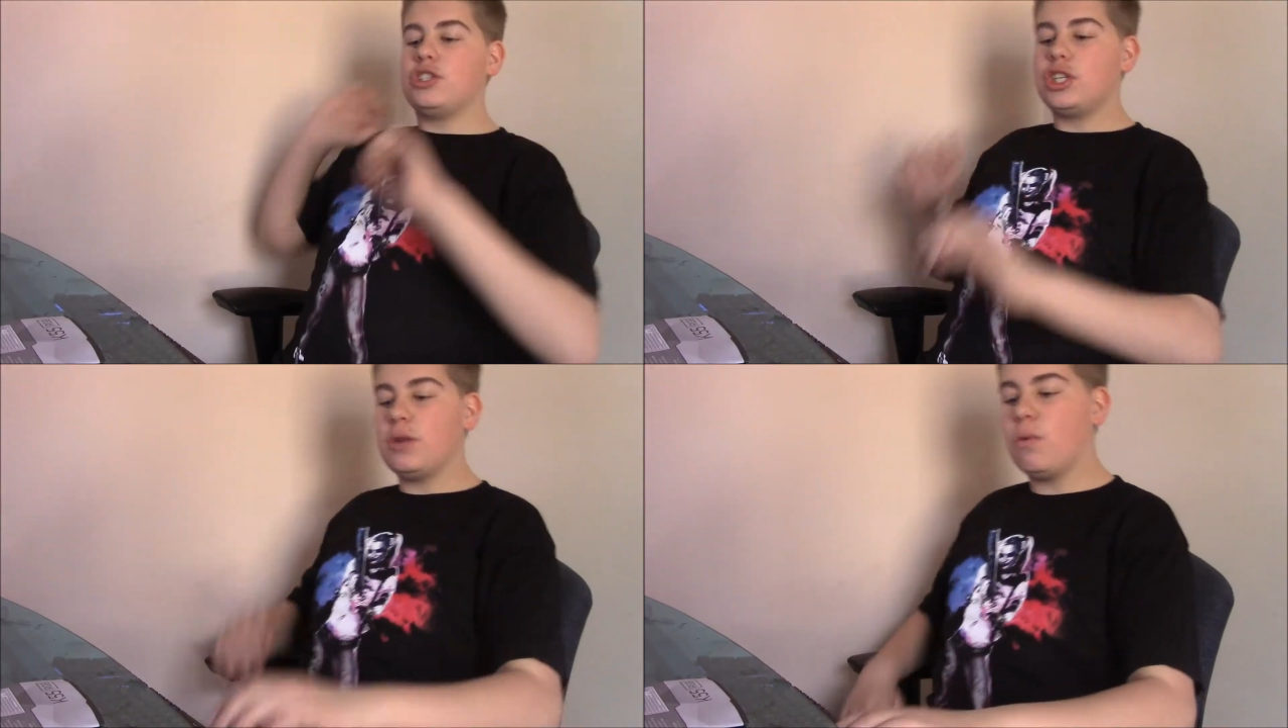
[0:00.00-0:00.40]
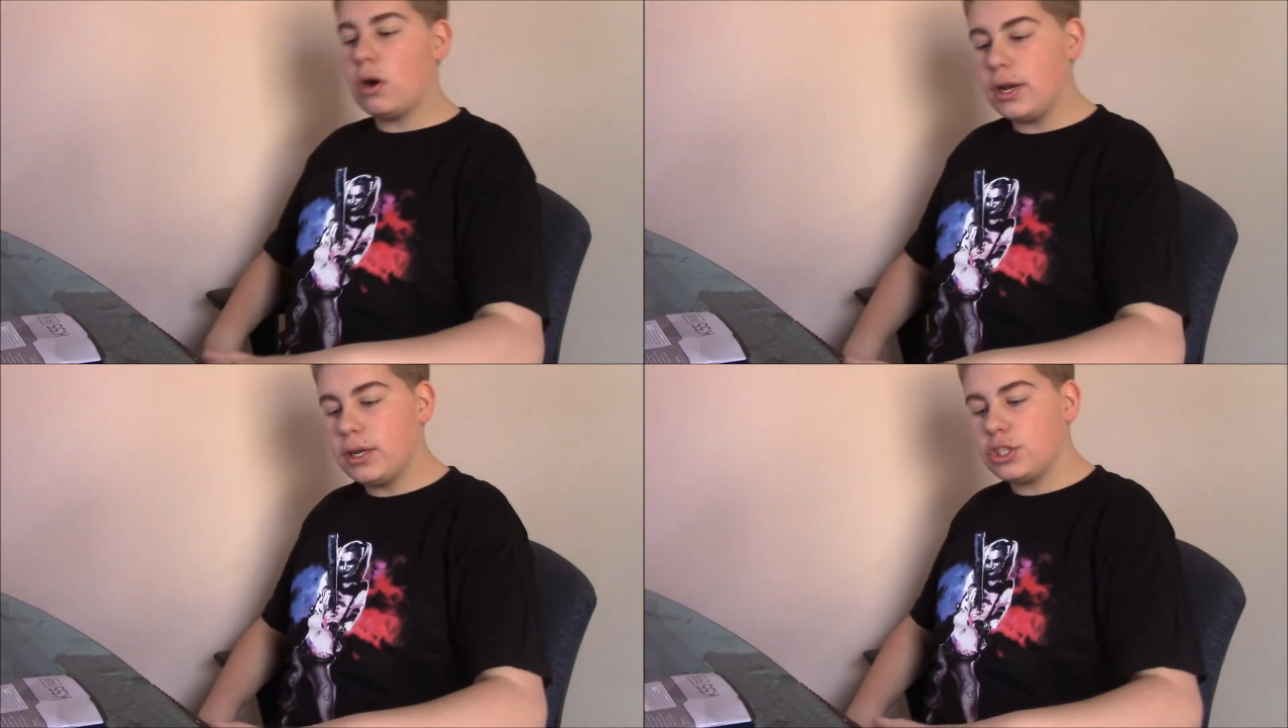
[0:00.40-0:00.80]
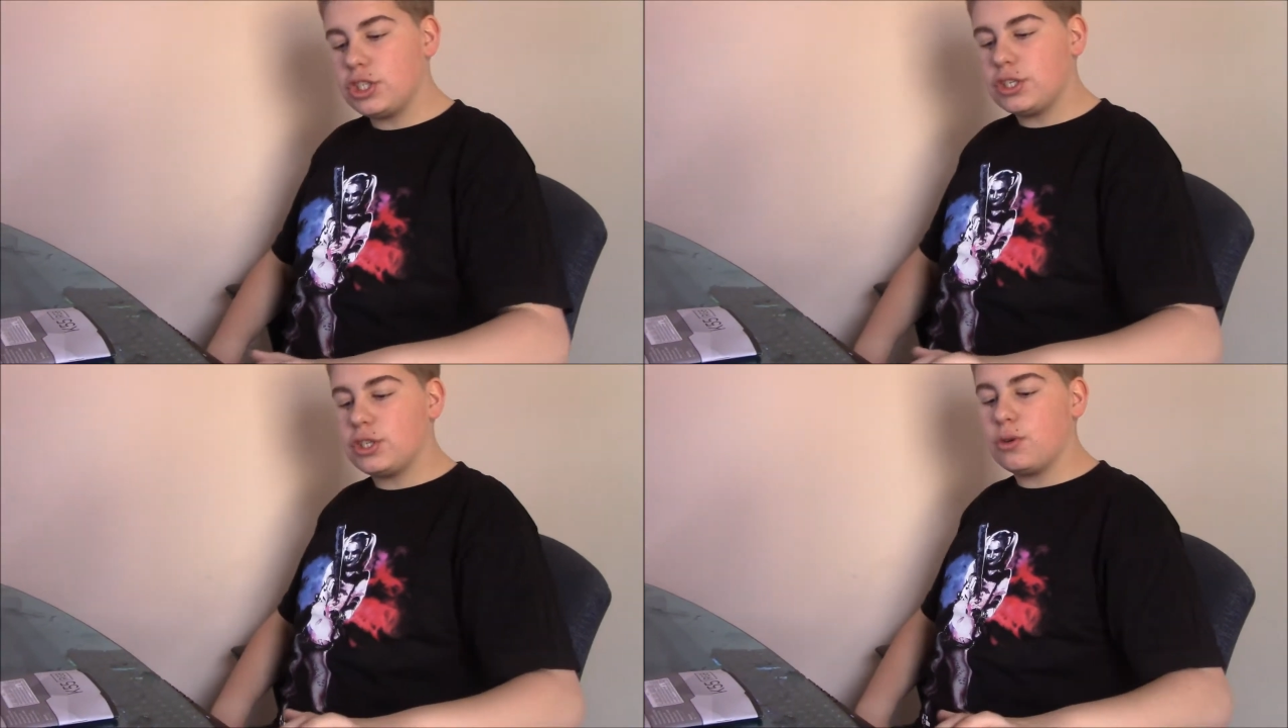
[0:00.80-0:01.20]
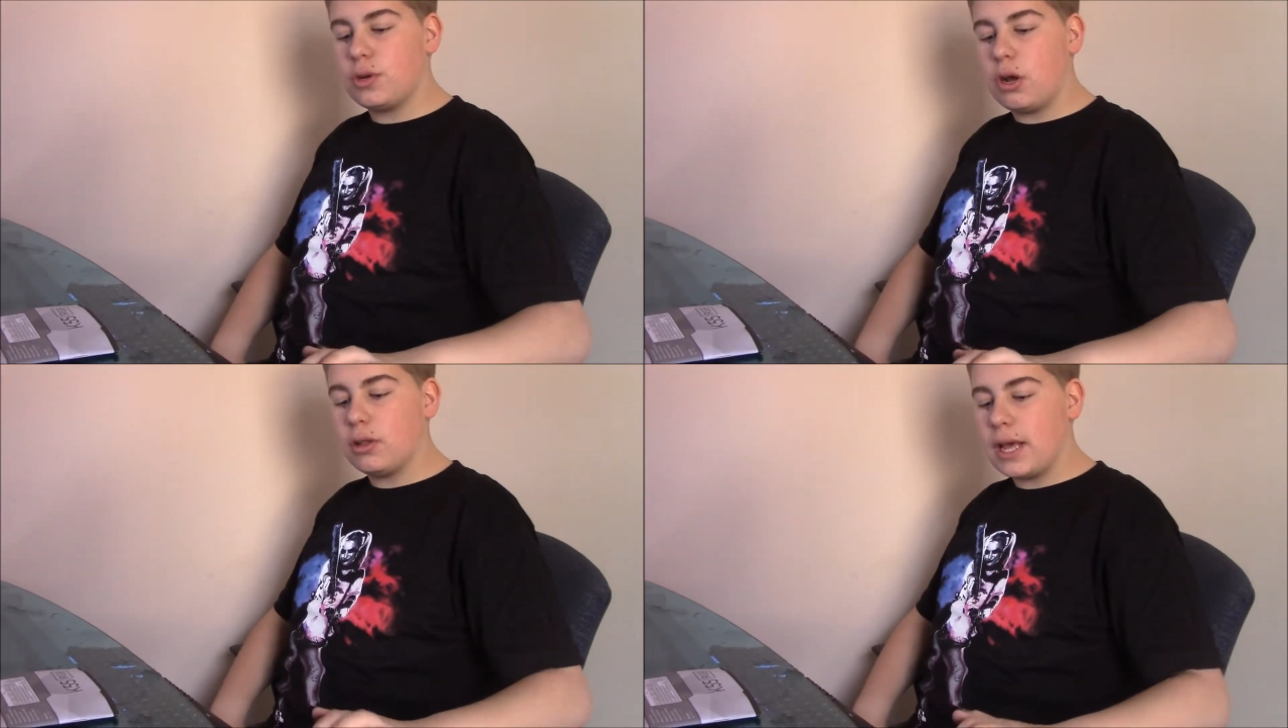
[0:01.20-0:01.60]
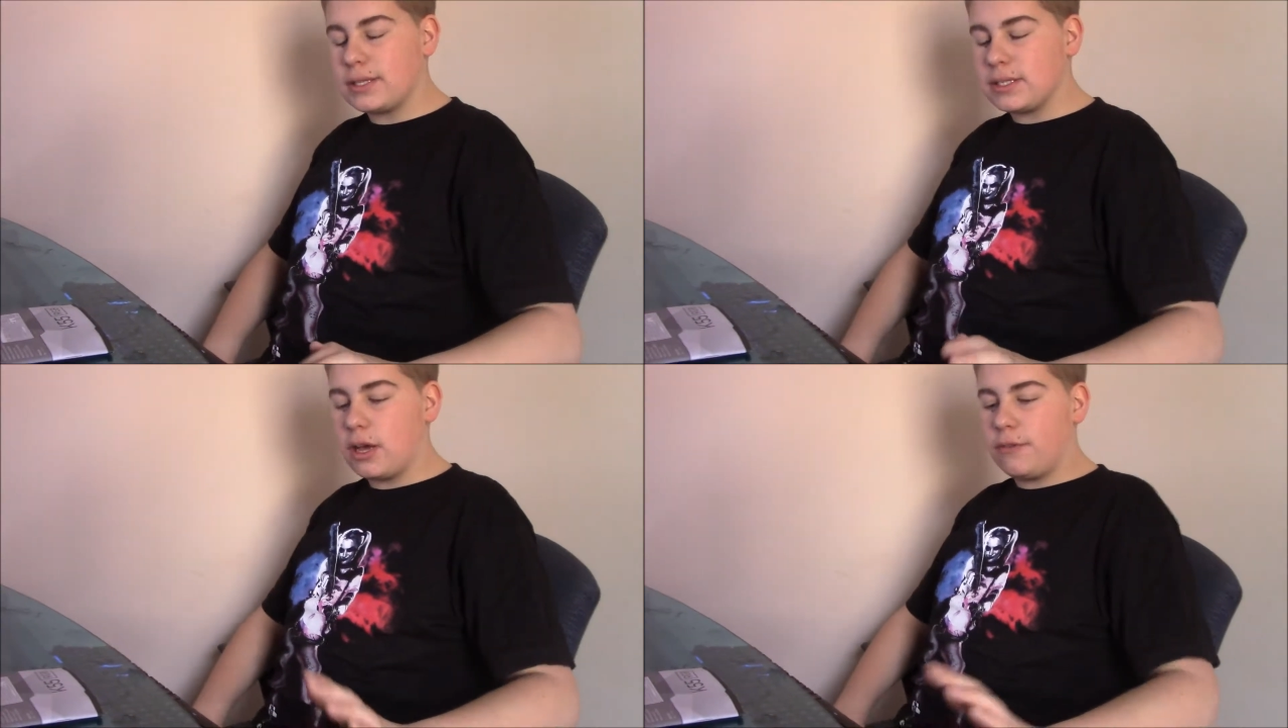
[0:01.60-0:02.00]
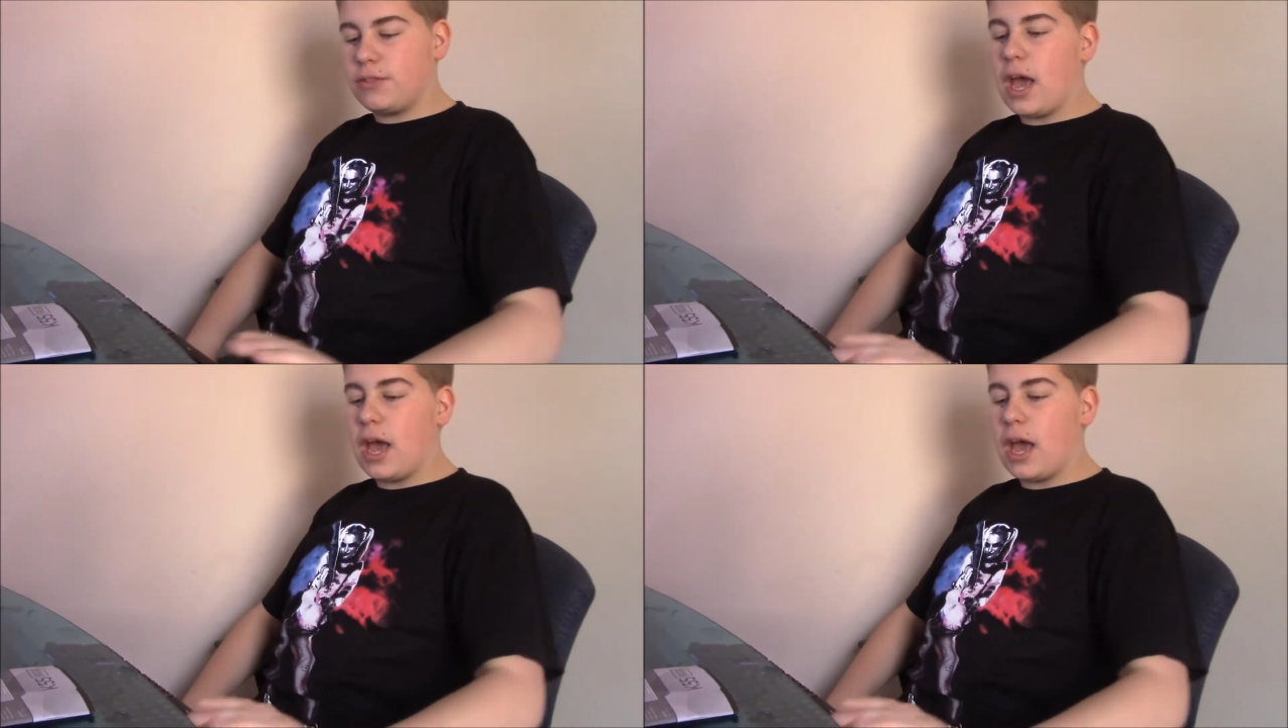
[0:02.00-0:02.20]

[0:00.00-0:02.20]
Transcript: G1, G2, and all that stuff,